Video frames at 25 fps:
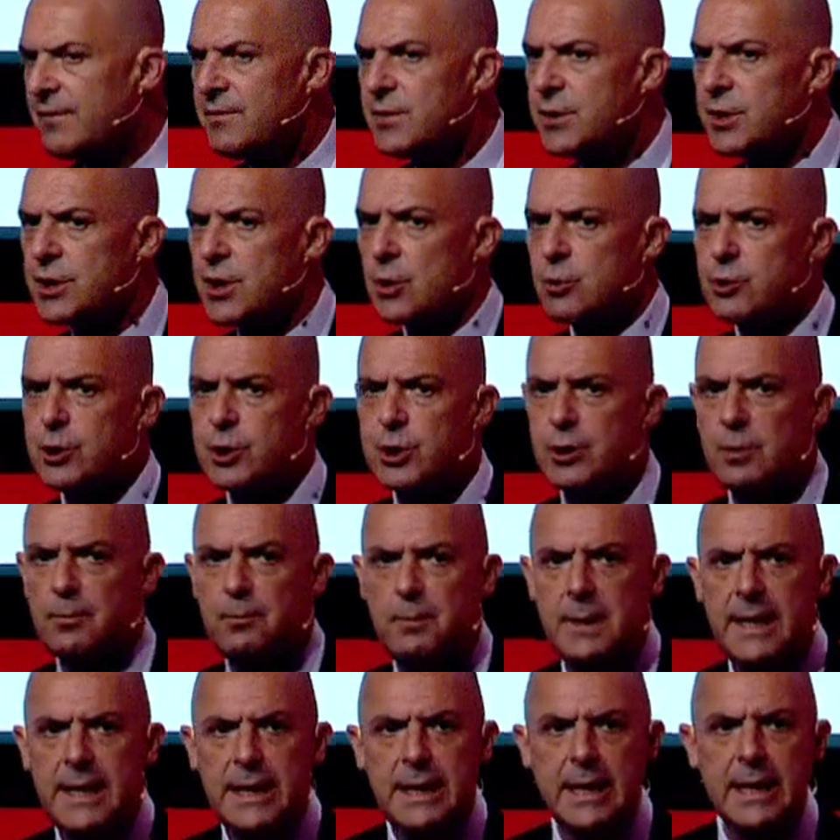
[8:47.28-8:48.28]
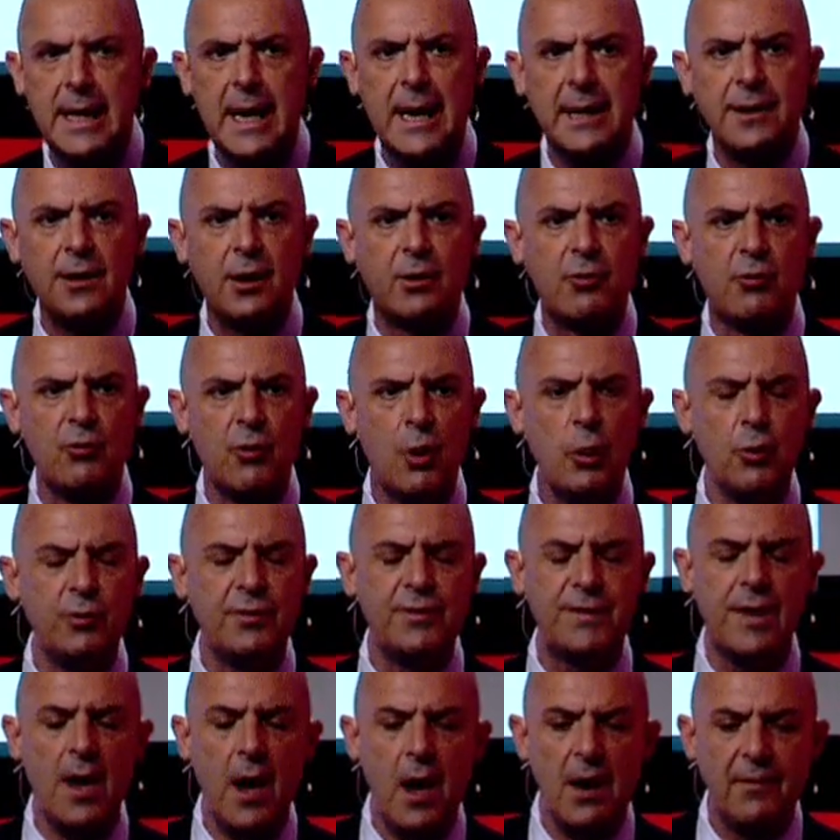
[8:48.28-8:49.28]
of social media and the
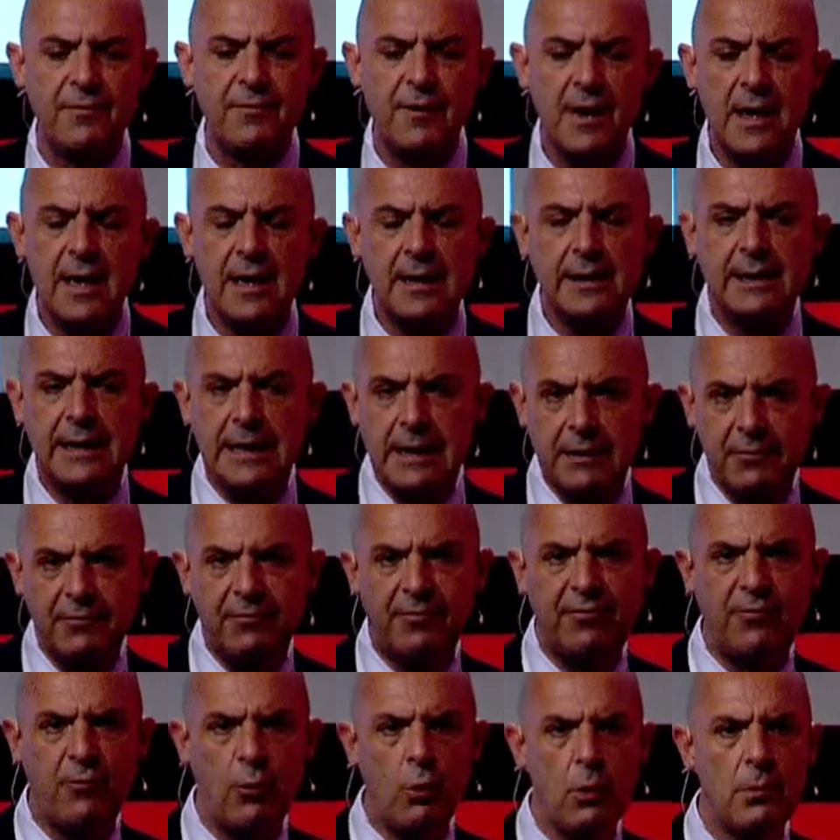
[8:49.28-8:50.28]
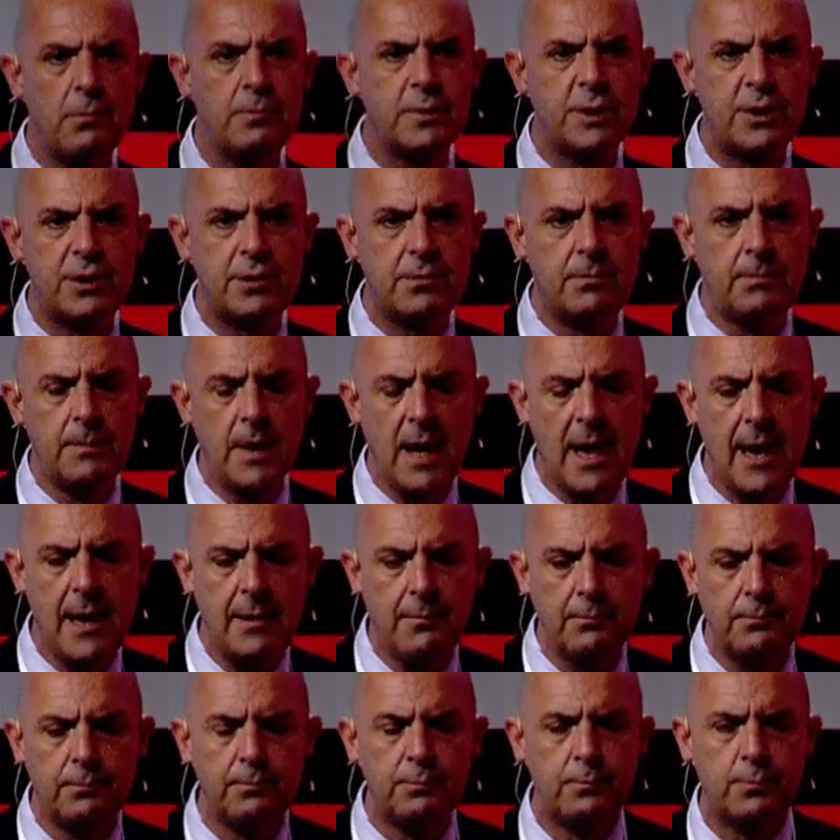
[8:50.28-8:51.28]
growth of the informed
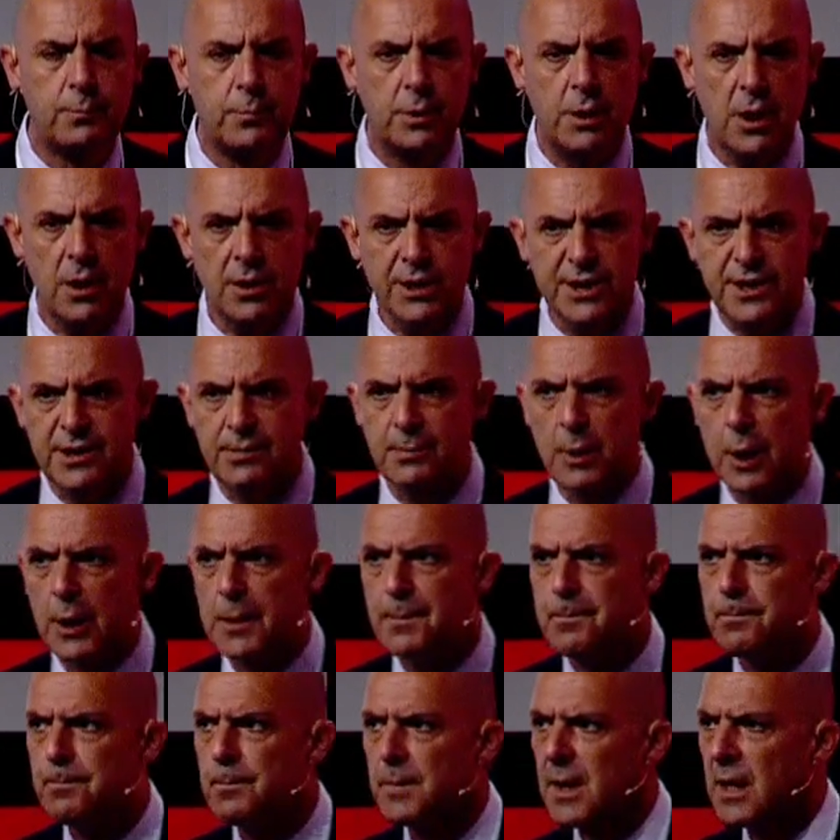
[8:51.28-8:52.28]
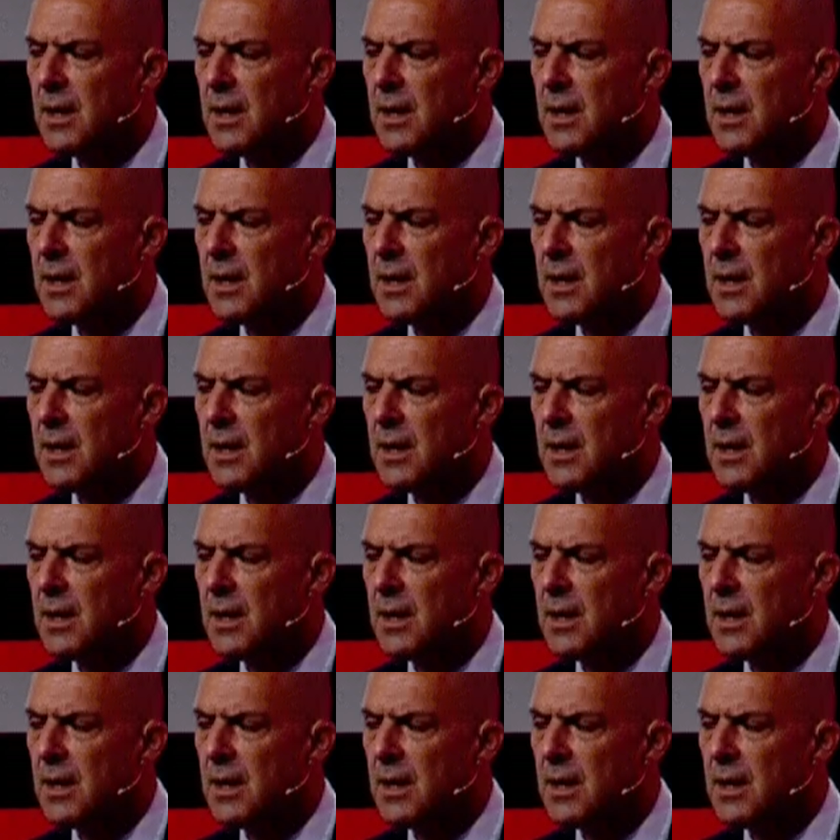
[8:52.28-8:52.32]
um, customer.